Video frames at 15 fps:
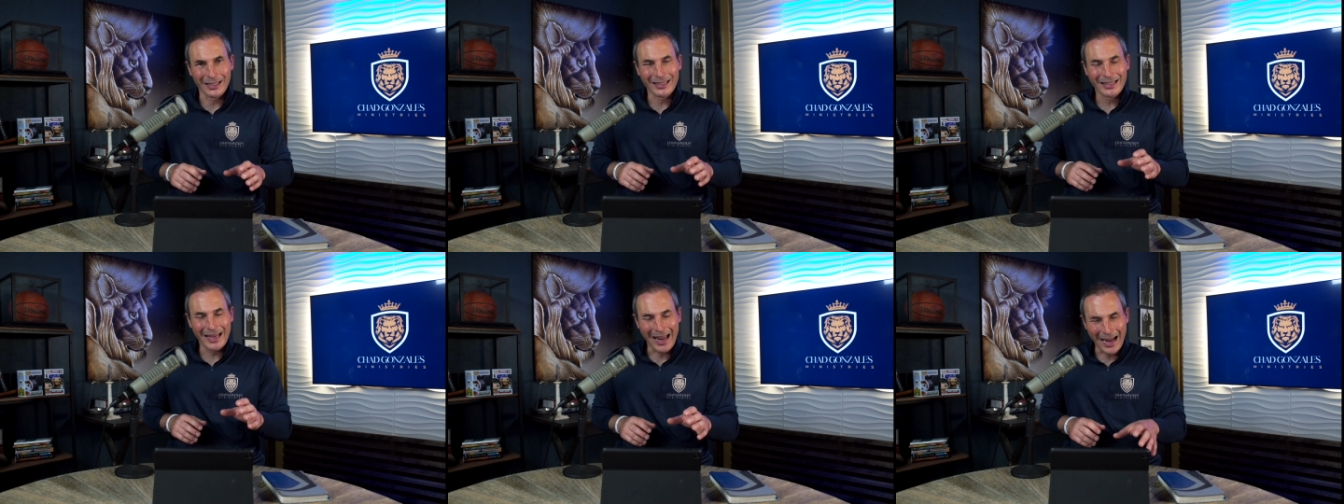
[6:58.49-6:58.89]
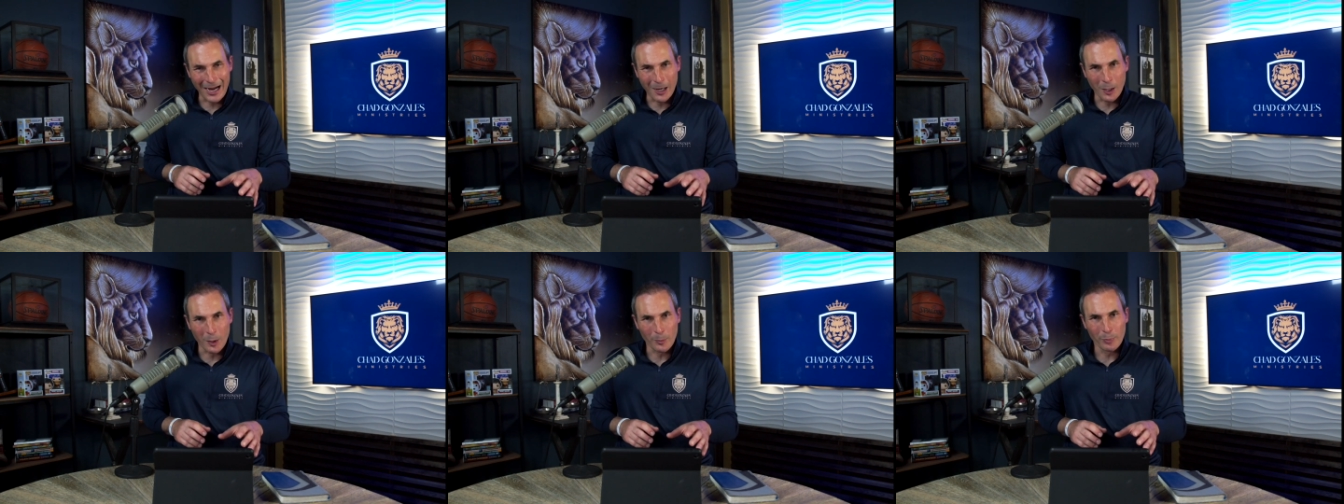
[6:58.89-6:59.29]
A
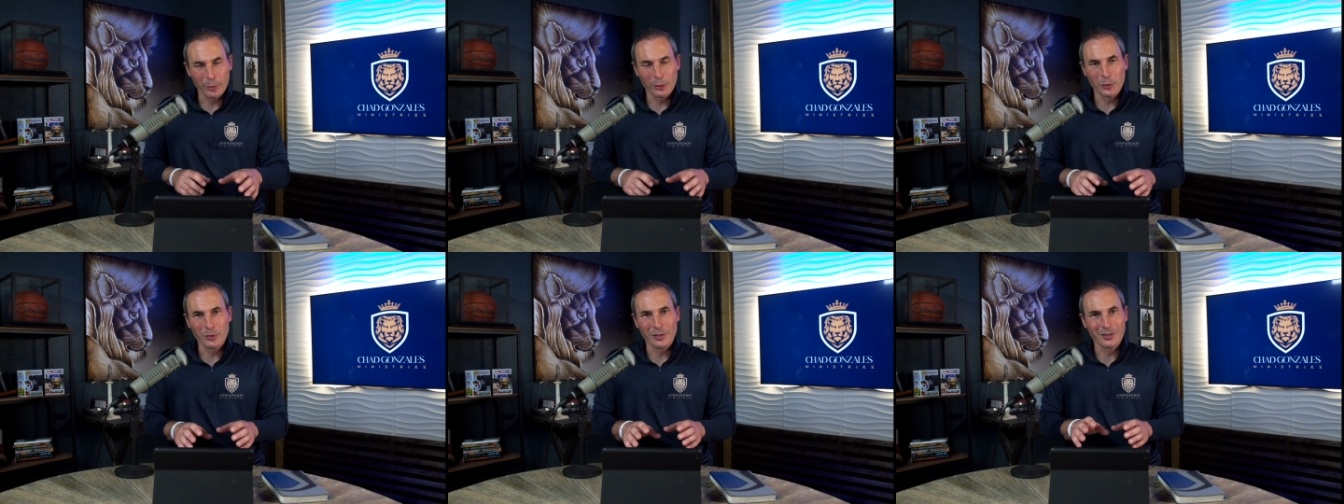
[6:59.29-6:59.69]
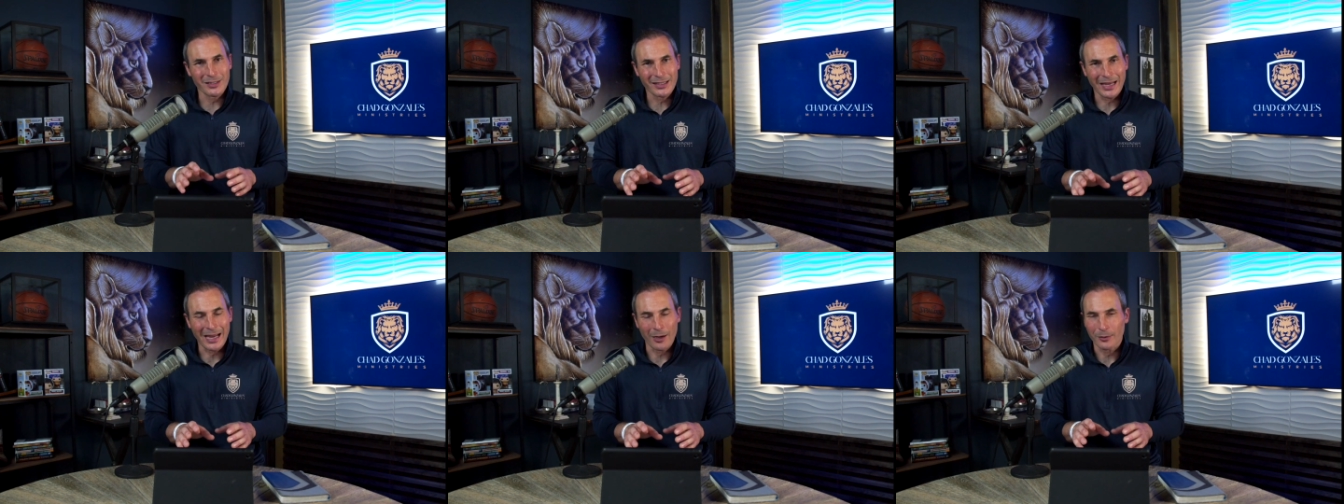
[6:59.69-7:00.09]
cow produces a
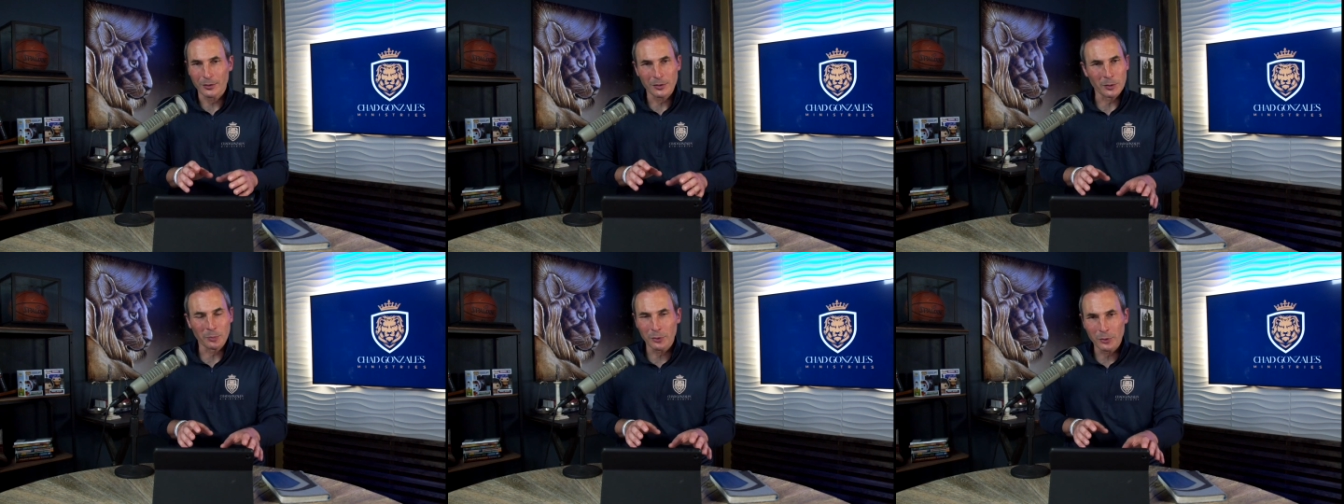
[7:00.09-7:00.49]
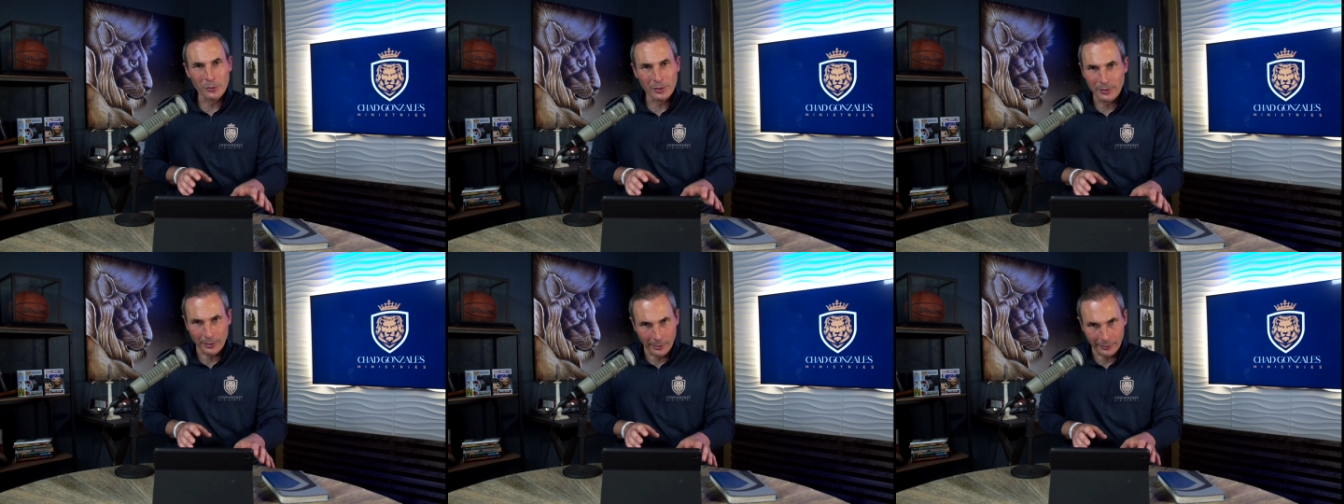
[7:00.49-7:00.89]
cow. It doesn't
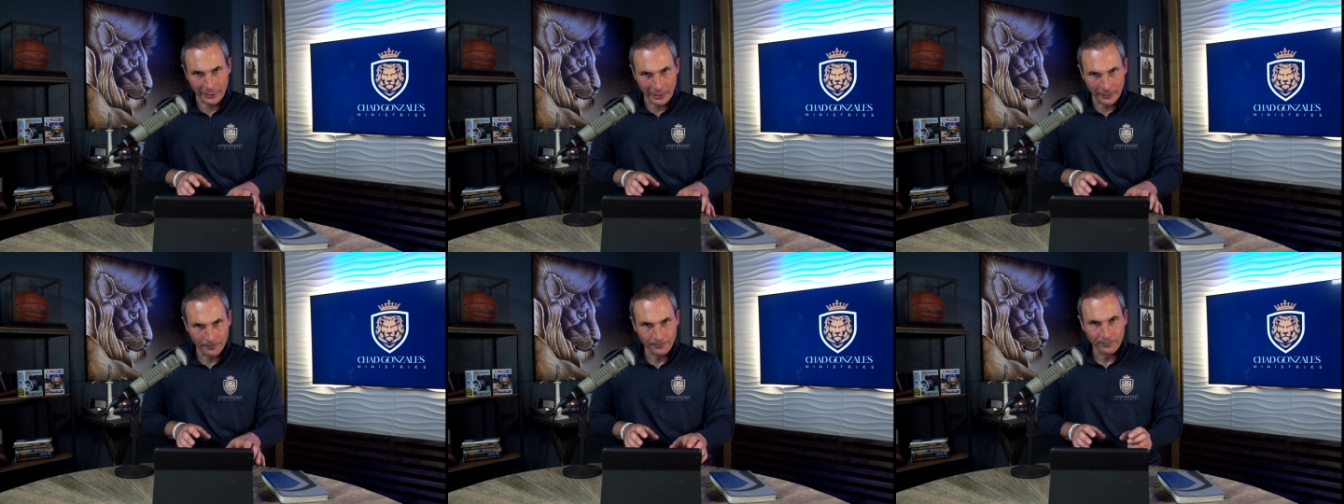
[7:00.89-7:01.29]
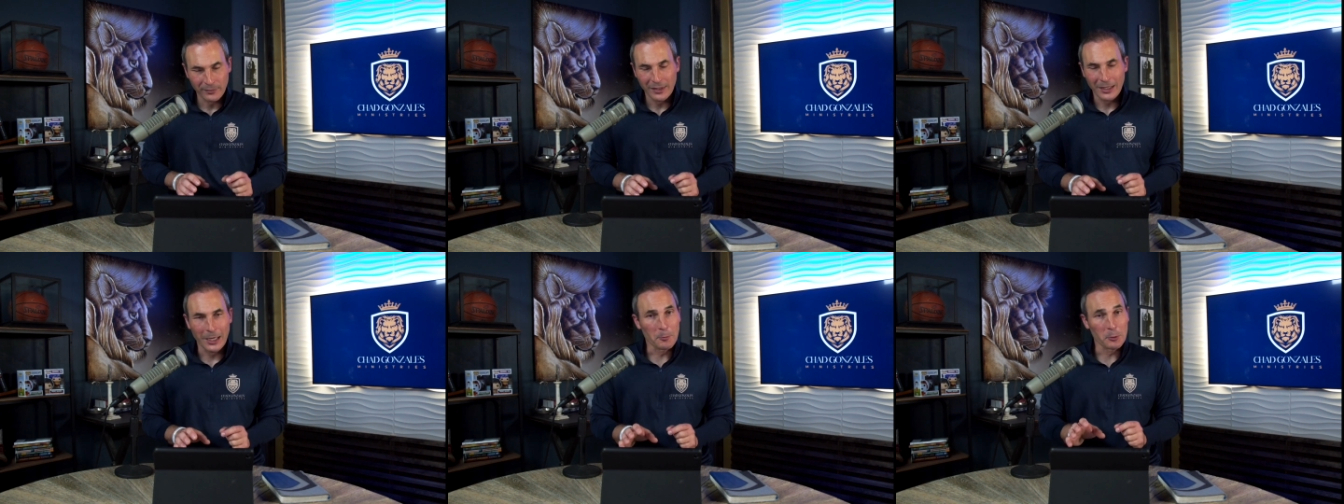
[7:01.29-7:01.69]
produce a donkey,
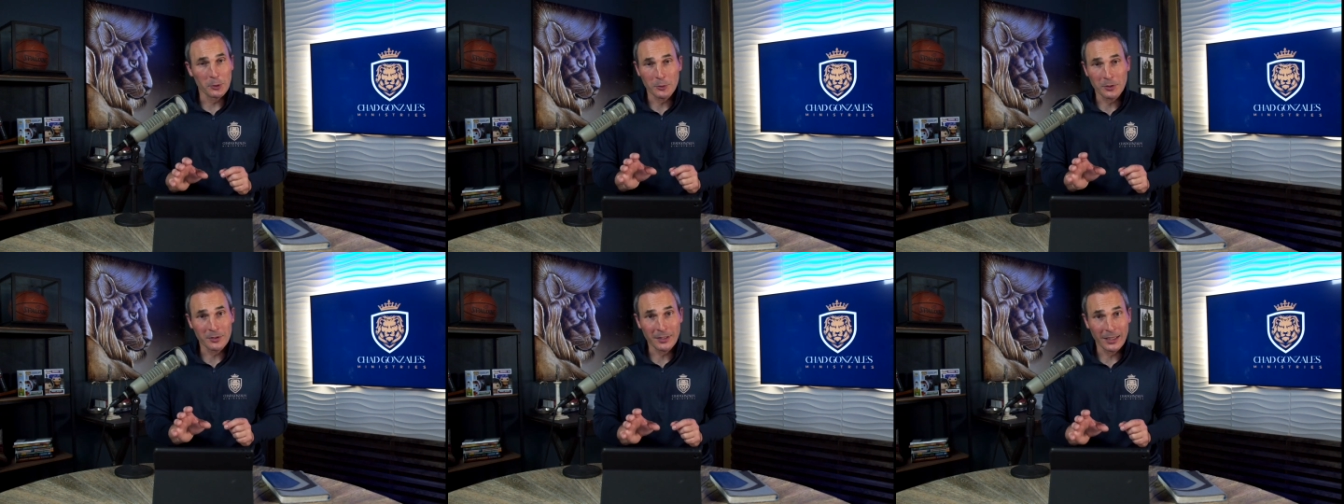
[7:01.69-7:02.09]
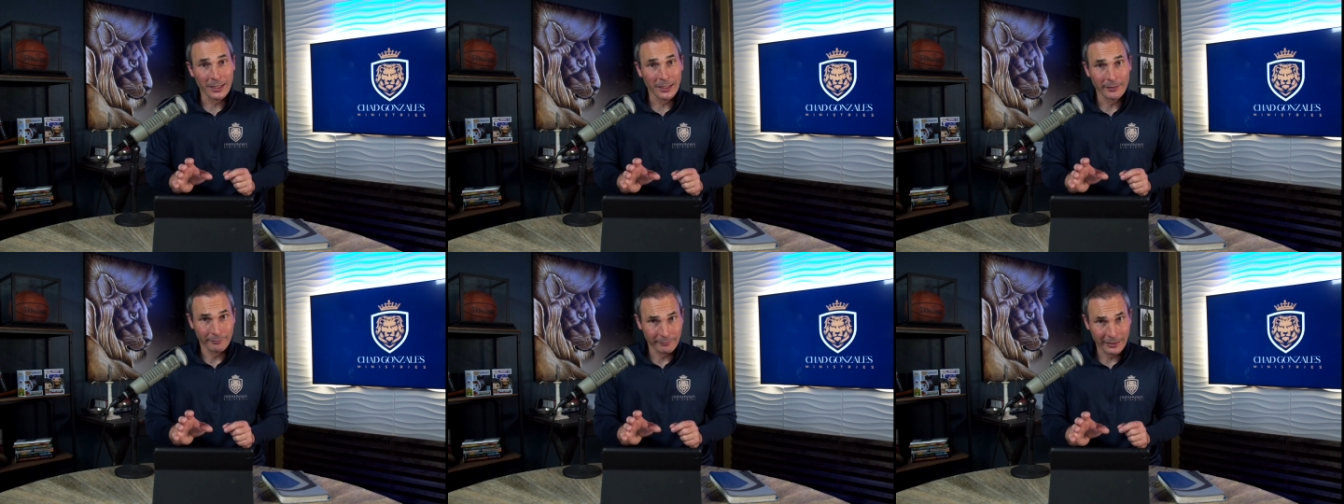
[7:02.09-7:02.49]
it produces
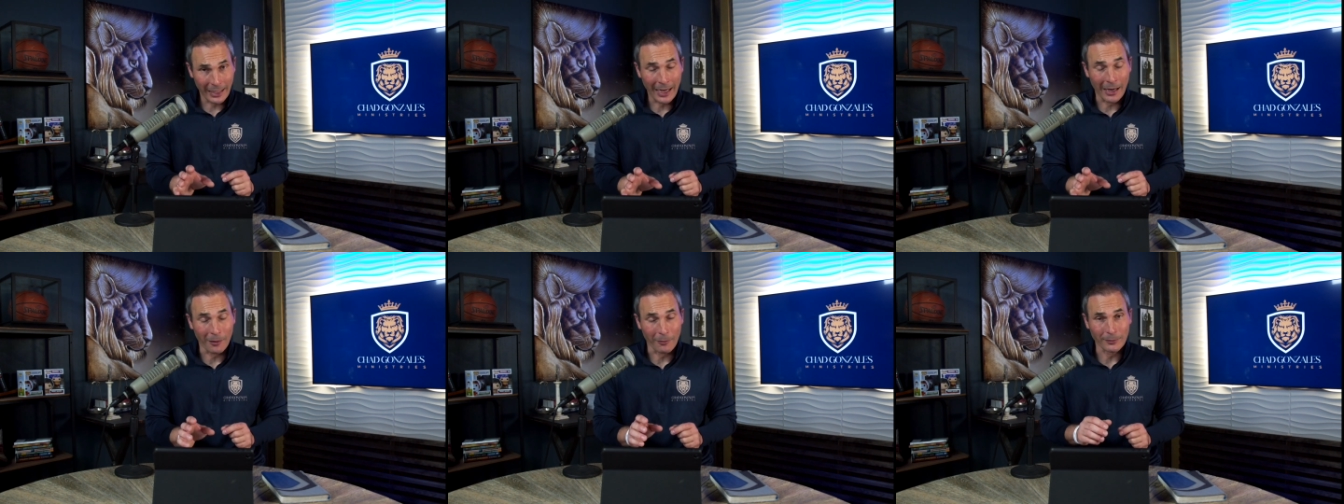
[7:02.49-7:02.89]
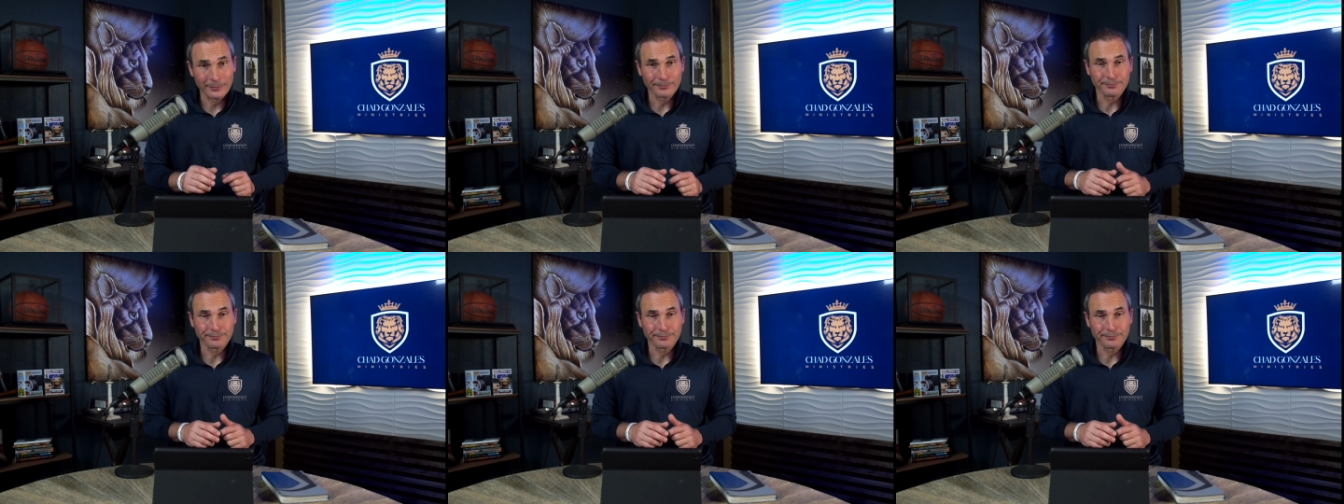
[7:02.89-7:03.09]
a cow.